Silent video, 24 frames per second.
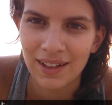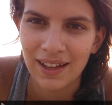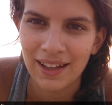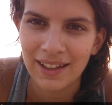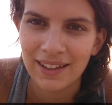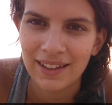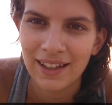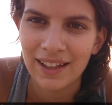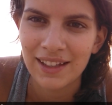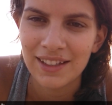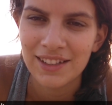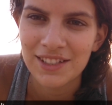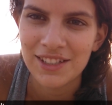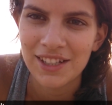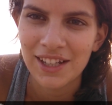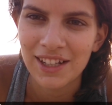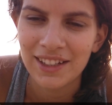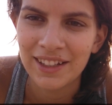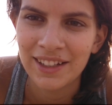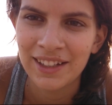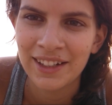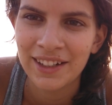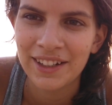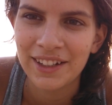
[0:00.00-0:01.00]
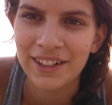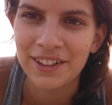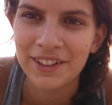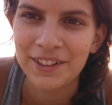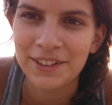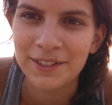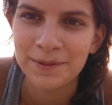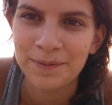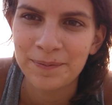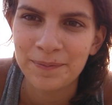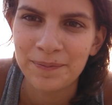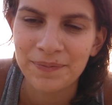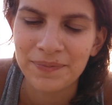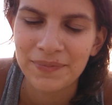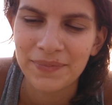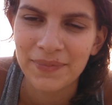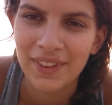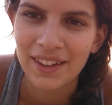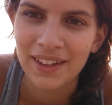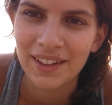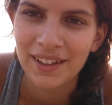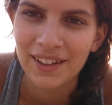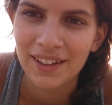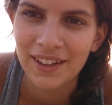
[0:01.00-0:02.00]
Hi guys, Charlie here.
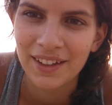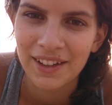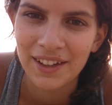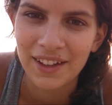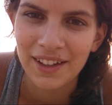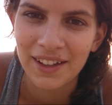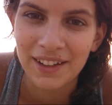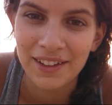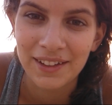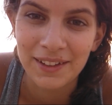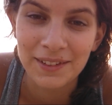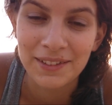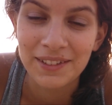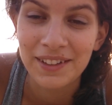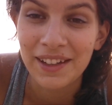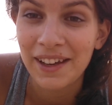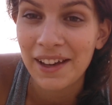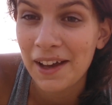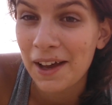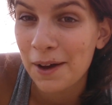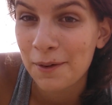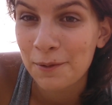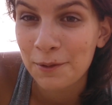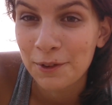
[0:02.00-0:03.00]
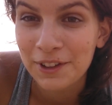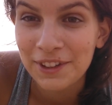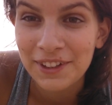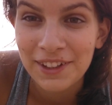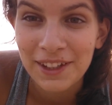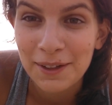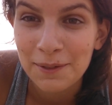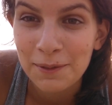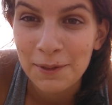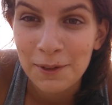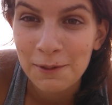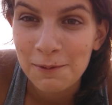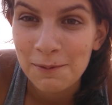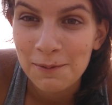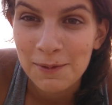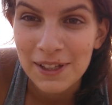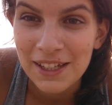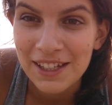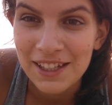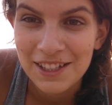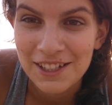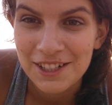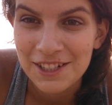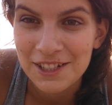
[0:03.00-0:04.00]
And yeah, I'm on Kibble
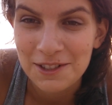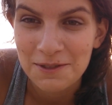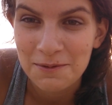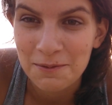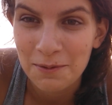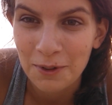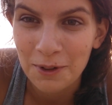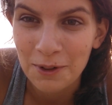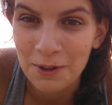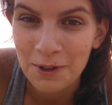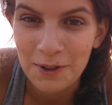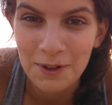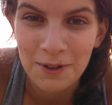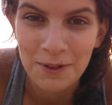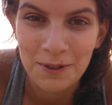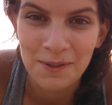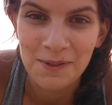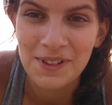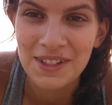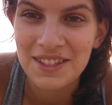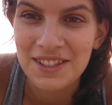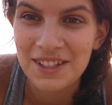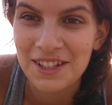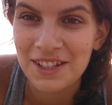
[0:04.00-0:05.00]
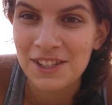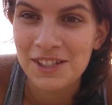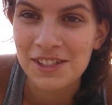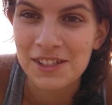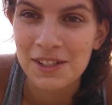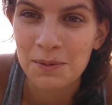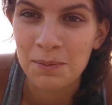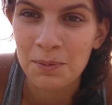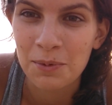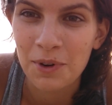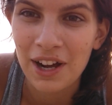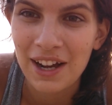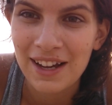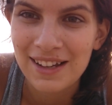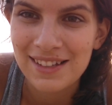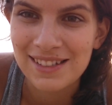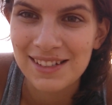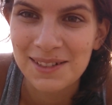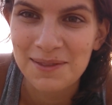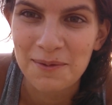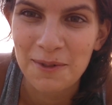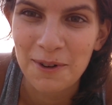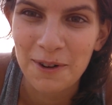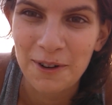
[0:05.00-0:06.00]
Beach in Broome. It's not a surprise
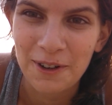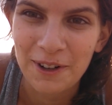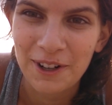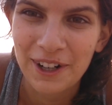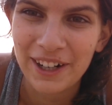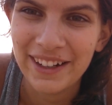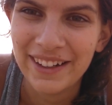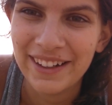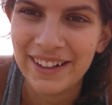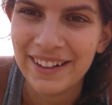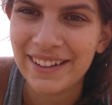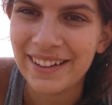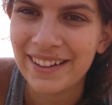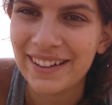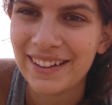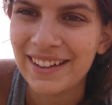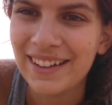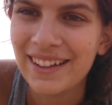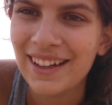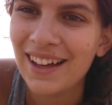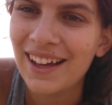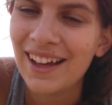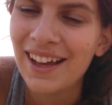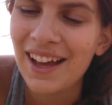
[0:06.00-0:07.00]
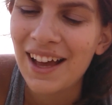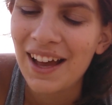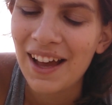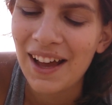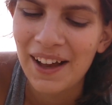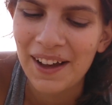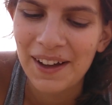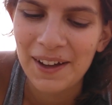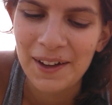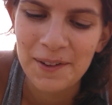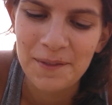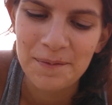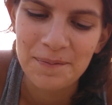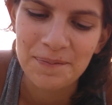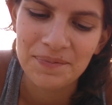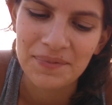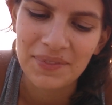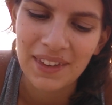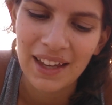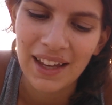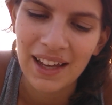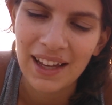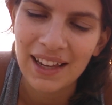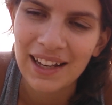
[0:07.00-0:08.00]
anymore.
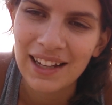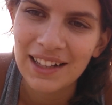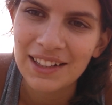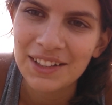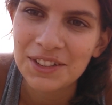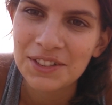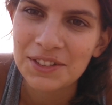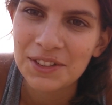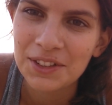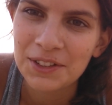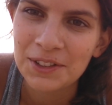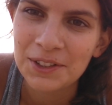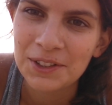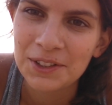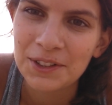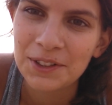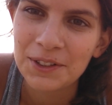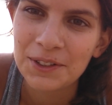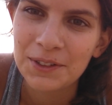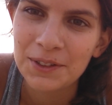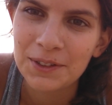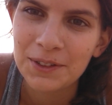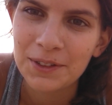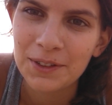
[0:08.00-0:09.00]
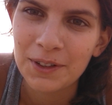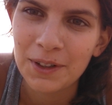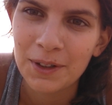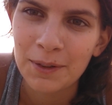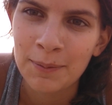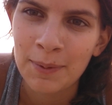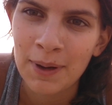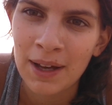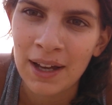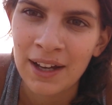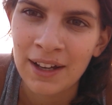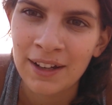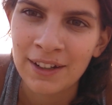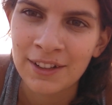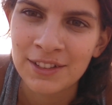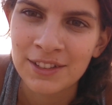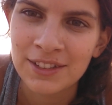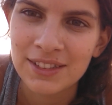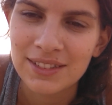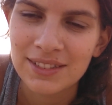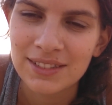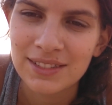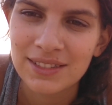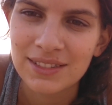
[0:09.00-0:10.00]
I'd like to talk to you about
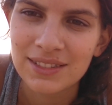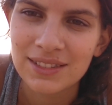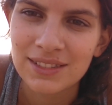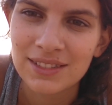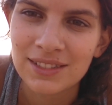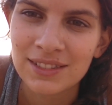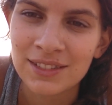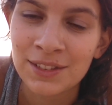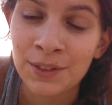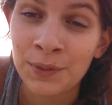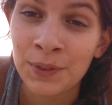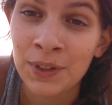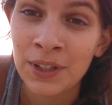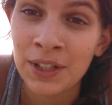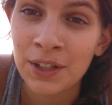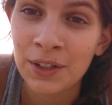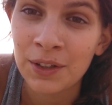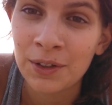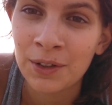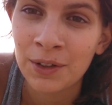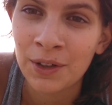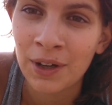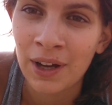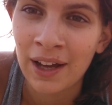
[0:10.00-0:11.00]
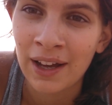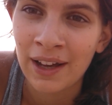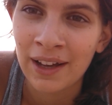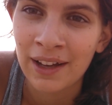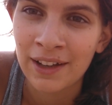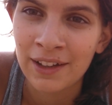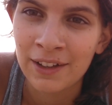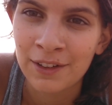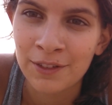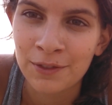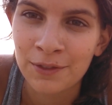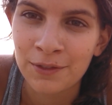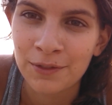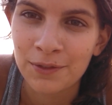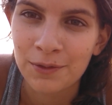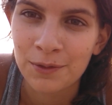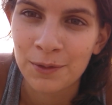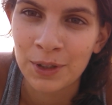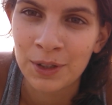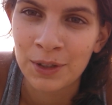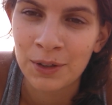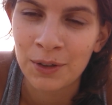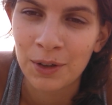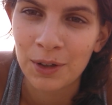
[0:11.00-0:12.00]
the video I've
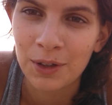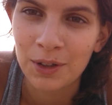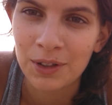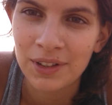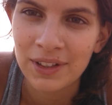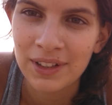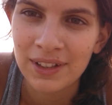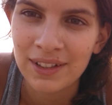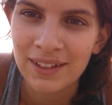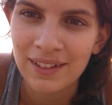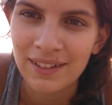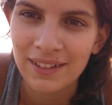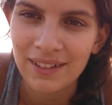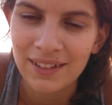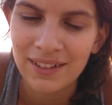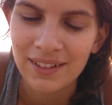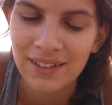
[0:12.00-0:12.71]
recorded